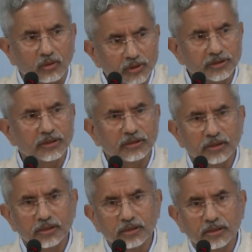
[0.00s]
counter
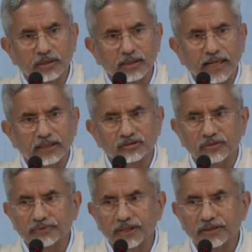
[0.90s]
uh,
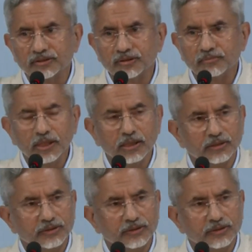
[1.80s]
acts of terrorism,